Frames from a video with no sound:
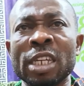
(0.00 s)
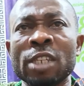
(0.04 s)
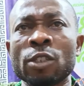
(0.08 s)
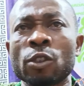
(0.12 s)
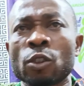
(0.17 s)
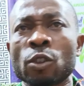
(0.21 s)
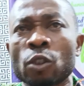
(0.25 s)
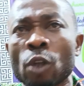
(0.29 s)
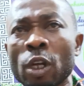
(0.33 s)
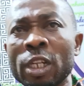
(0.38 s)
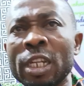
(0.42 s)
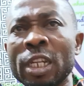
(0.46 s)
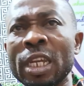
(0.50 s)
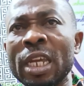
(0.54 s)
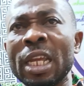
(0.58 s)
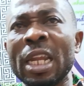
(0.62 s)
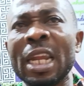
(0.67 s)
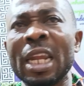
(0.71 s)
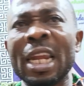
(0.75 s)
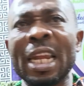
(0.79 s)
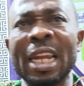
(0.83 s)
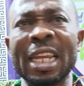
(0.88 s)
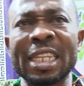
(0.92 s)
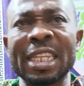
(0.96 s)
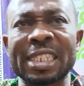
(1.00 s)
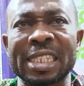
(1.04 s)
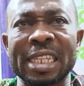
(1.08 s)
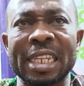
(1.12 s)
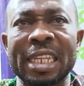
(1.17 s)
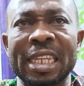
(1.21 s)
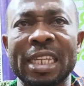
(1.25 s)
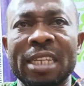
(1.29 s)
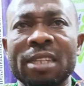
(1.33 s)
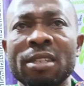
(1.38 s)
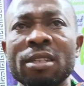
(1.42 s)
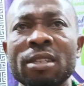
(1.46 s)
study
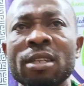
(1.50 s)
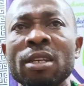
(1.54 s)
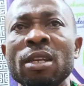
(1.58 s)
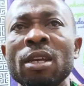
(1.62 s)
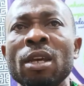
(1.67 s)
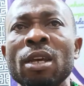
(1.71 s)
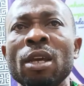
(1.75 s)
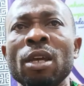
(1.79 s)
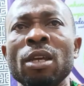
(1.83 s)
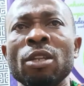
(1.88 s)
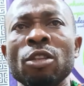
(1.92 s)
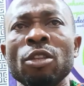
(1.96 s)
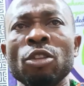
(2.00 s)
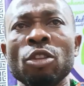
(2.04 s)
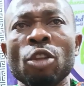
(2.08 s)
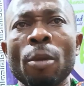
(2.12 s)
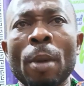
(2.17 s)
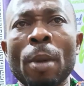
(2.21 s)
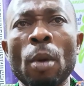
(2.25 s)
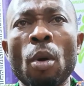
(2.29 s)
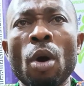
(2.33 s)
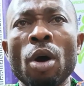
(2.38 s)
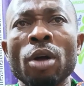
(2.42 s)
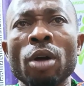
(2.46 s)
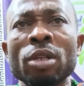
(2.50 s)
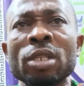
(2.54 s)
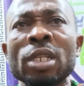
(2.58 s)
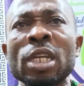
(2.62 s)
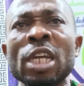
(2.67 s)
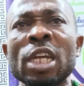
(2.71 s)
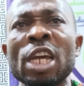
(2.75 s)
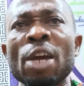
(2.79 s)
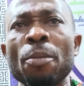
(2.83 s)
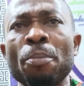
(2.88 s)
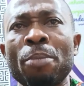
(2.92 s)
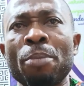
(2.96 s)
listening. Number one,
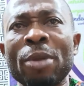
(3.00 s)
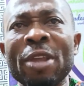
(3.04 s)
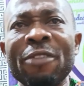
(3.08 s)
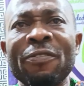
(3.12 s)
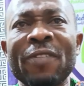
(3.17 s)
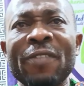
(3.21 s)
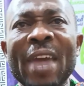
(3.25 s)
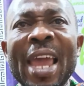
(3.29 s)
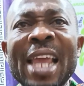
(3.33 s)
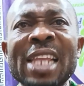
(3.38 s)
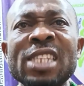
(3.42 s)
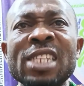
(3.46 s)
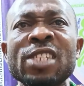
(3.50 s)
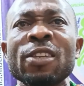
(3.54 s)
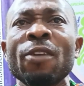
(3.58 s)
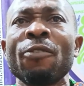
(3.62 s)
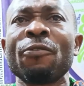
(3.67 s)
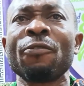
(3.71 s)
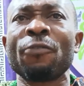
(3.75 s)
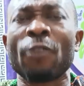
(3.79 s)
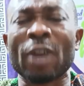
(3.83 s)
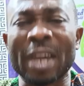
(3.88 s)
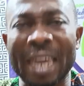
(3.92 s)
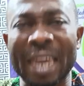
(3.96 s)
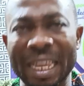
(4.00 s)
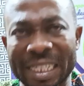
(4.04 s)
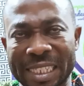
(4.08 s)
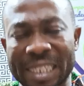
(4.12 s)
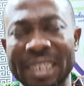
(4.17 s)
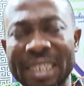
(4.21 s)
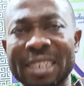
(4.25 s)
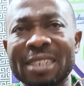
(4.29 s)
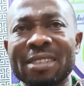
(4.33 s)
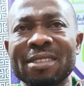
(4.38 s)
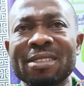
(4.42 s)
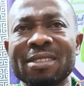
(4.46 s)
prevent
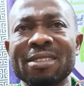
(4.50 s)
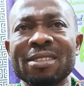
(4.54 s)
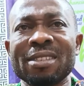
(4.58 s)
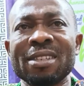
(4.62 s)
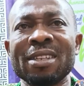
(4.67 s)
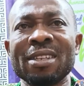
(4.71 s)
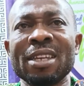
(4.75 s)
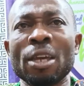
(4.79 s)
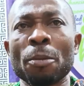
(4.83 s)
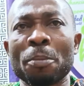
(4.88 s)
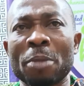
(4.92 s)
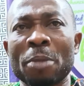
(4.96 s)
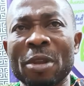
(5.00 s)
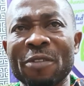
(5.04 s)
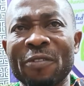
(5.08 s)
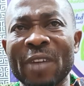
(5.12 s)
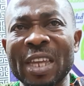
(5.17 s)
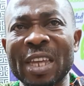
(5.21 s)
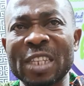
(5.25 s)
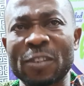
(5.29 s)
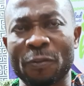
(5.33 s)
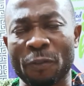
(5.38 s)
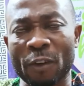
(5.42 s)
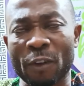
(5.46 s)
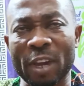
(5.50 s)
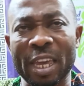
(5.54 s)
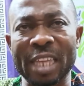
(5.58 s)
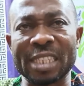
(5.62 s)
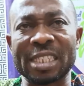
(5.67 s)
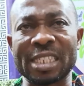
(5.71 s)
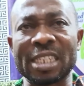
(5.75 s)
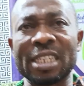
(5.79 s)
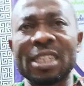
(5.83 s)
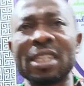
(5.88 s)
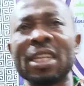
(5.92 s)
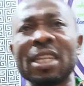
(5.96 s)
forgetting. Prevent
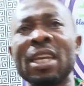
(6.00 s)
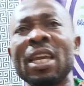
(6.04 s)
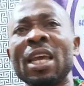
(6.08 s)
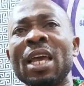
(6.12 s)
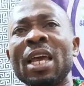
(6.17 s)
forgetting.